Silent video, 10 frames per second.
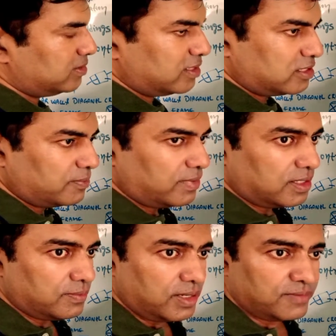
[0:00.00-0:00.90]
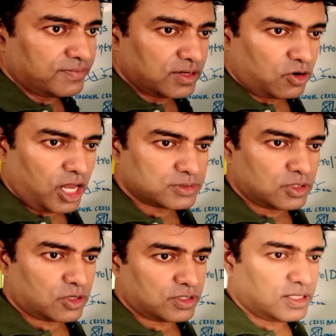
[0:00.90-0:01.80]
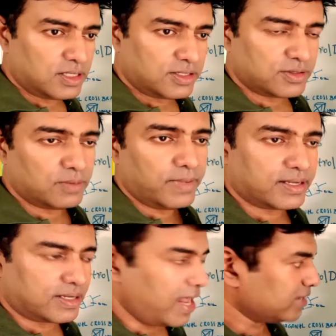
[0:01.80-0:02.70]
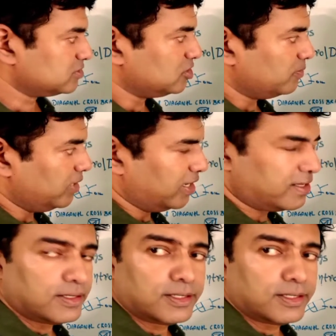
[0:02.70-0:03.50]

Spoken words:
then the building will collapse or it will make cracks in the building.